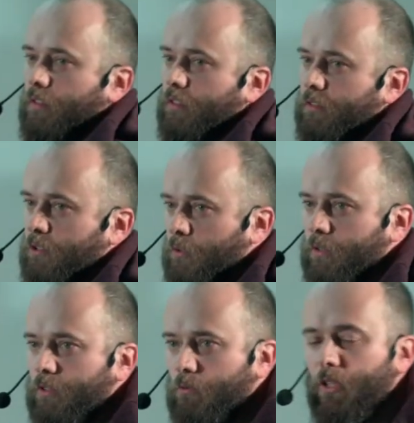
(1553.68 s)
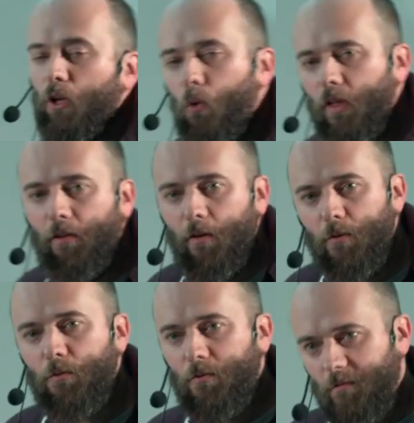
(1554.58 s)
Uh, so it, we know that it,
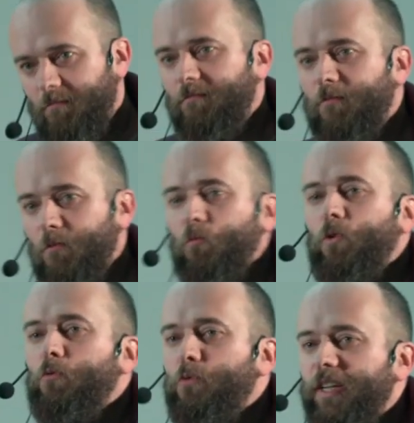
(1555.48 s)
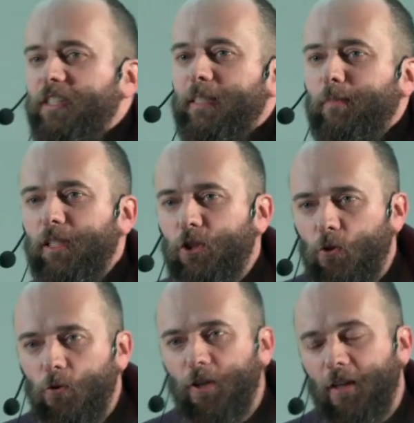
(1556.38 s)
we're reasonably
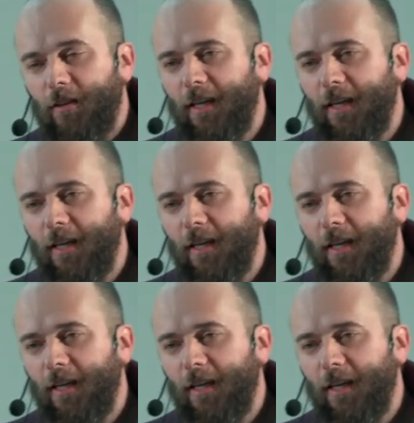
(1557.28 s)
sure that